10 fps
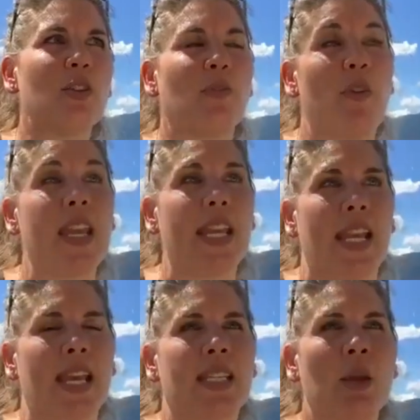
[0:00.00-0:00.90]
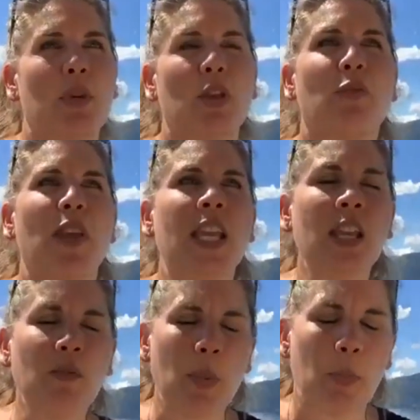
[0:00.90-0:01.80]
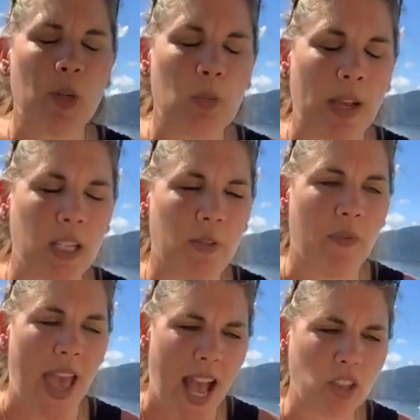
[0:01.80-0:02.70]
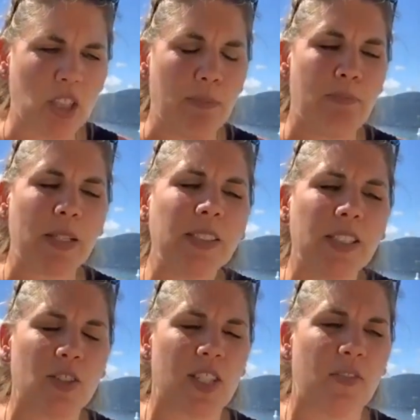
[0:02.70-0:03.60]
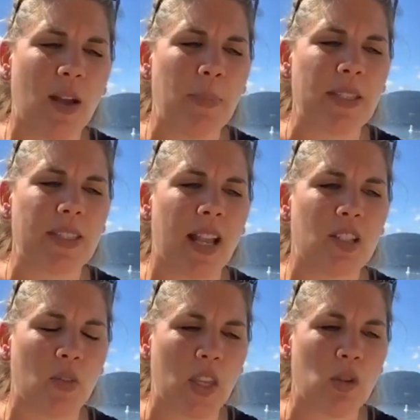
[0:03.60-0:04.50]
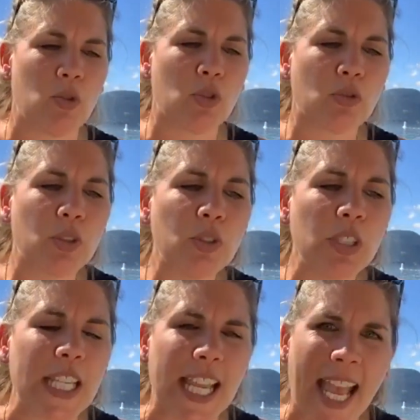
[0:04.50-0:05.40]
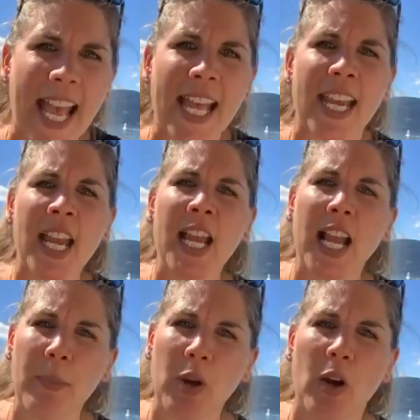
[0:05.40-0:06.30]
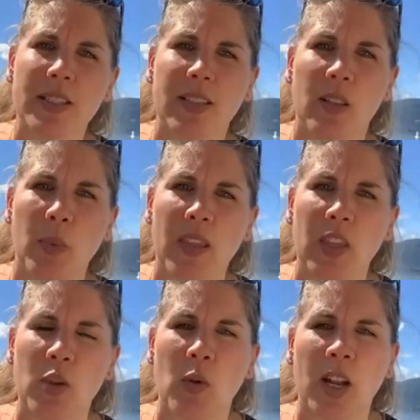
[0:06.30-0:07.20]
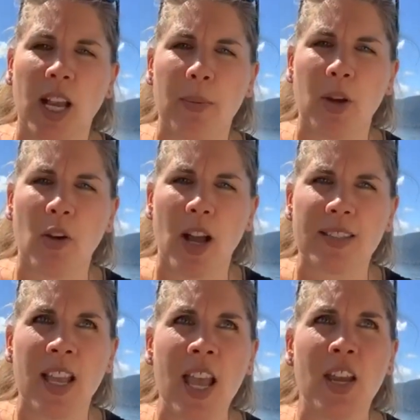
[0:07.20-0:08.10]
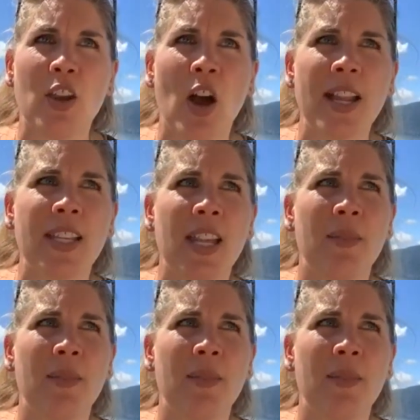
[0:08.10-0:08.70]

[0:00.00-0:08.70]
you're faking it, but you're faking it from the perspective of actually building yourself up inside so that you truly can come across in the way that you want to come across. Not